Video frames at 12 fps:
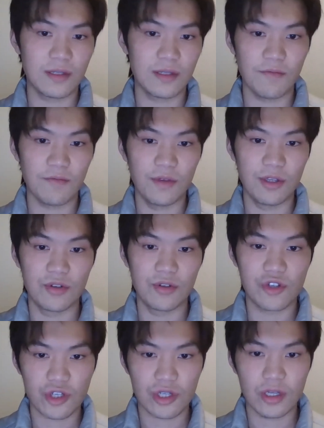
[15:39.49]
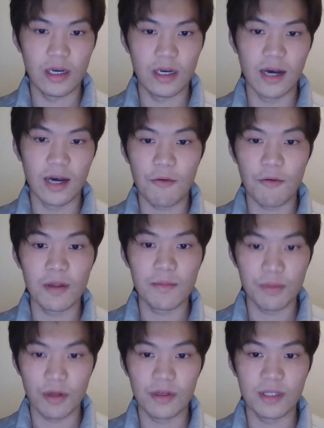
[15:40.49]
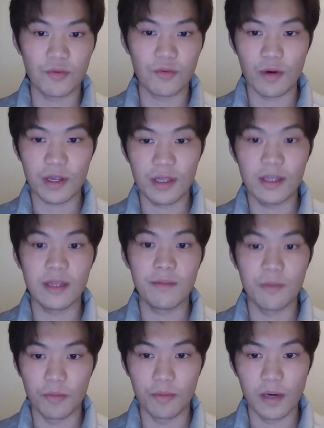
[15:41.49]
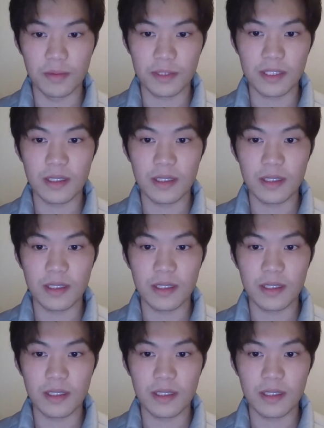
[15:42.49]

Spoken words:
which our employees working in Mobupps